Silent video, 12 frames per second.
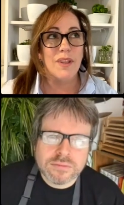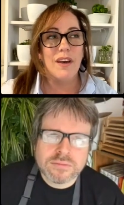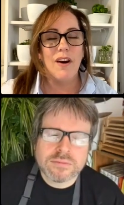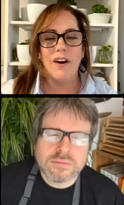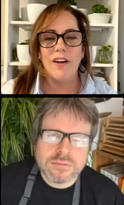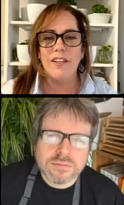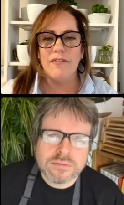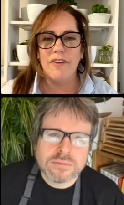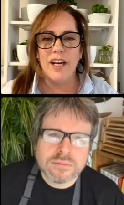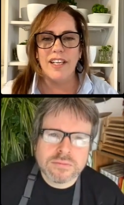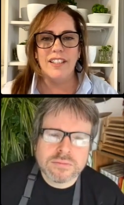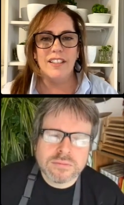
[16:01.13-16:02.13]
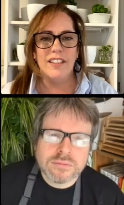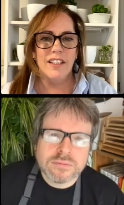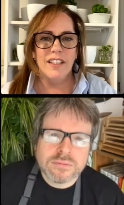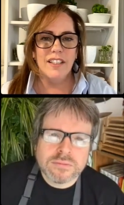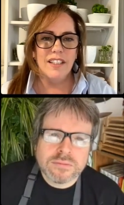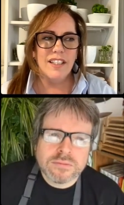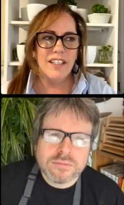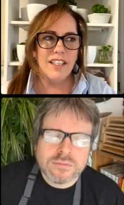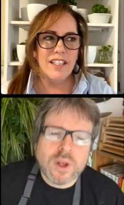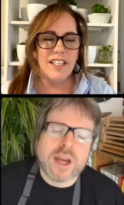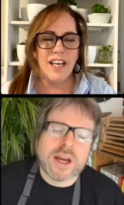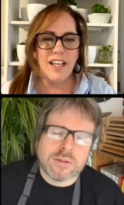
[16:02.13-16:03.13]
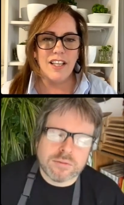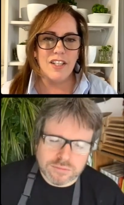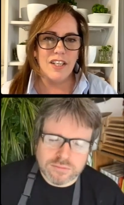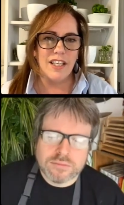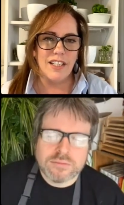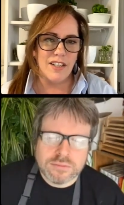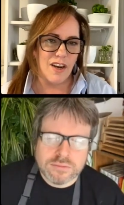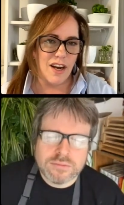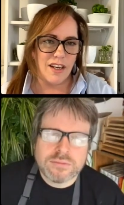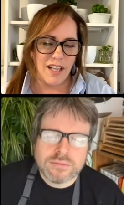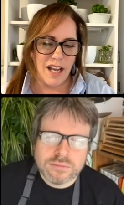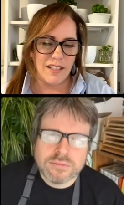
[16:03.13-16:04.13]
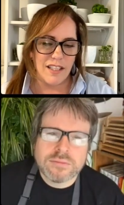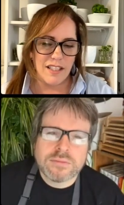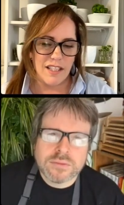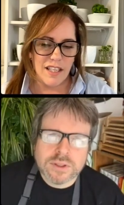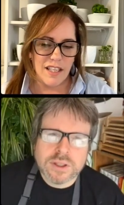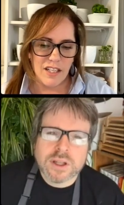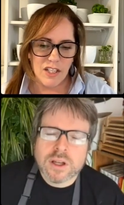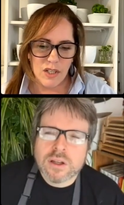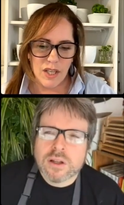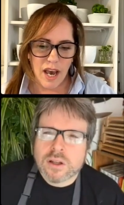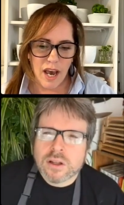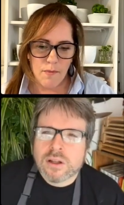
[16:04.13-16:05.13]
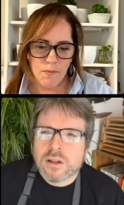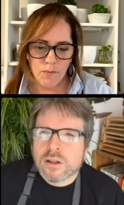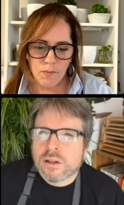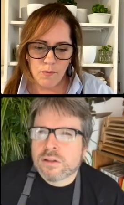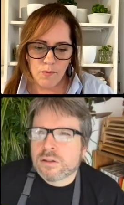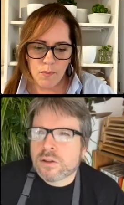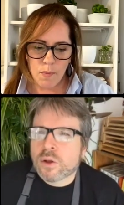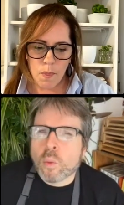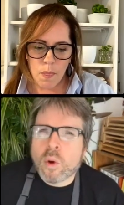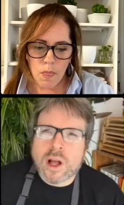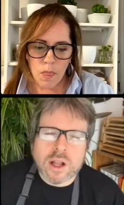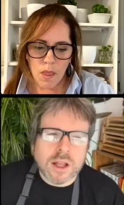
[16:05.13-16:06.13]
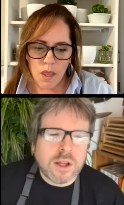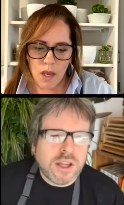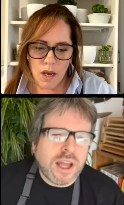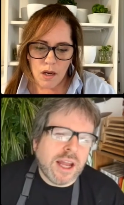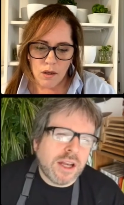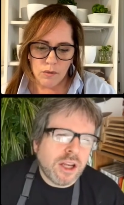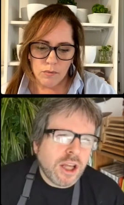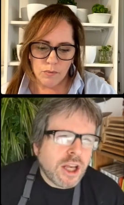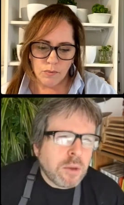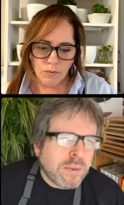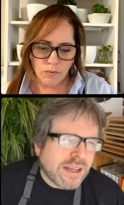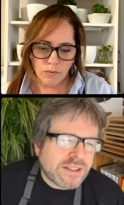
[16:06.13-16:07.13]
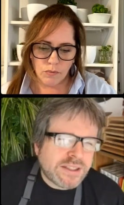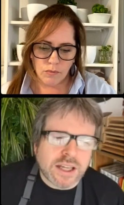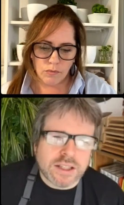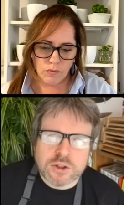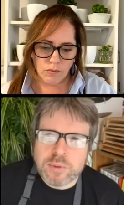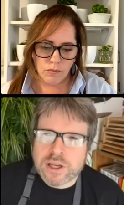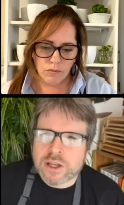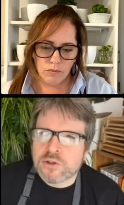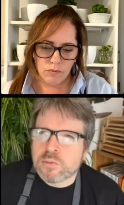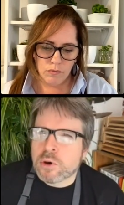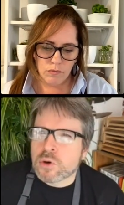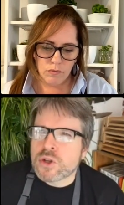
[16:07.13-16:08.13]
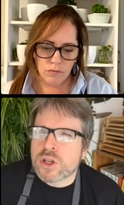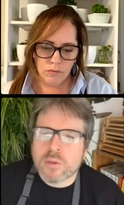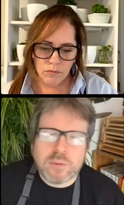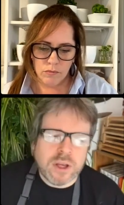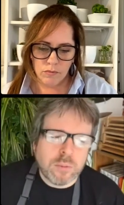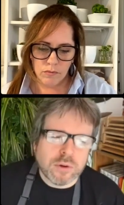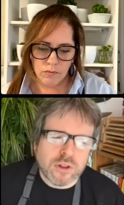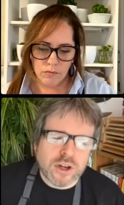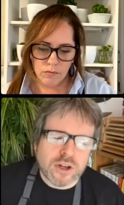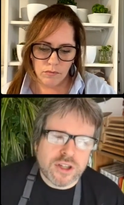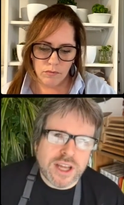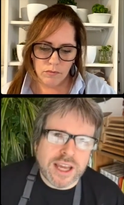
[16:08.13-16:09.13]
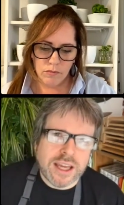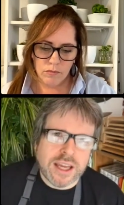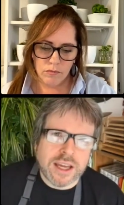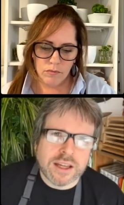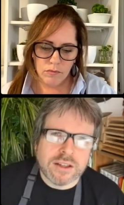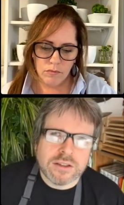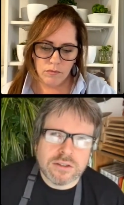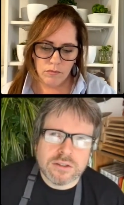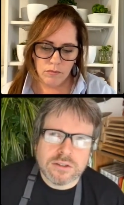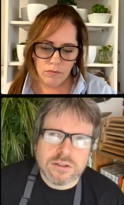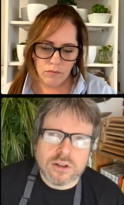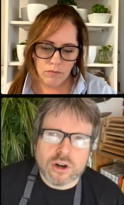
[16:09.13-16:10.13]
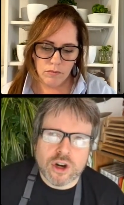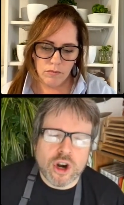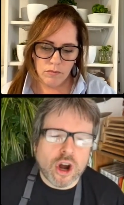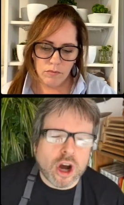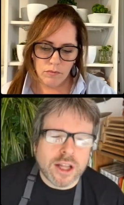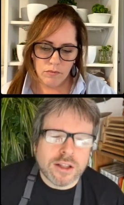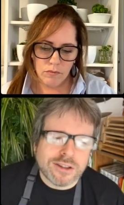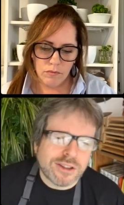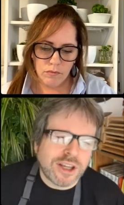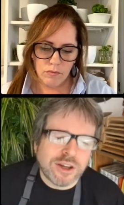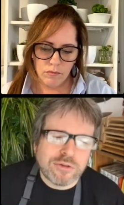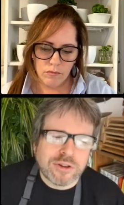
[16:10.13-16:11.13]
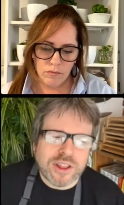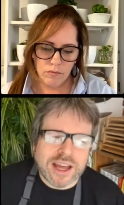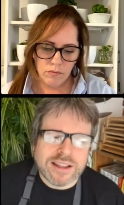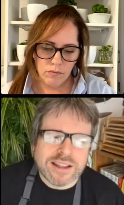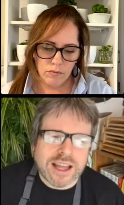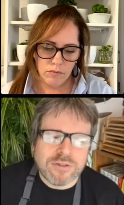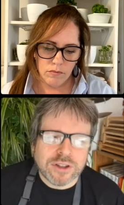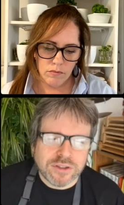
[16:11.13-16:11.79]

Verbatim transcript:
Speaker 1: hard to find intelligently yeah. taught classes that do that.
Speaker 2: Well, and, and, and it makes sense because most of the people that are taking it are not looking for that level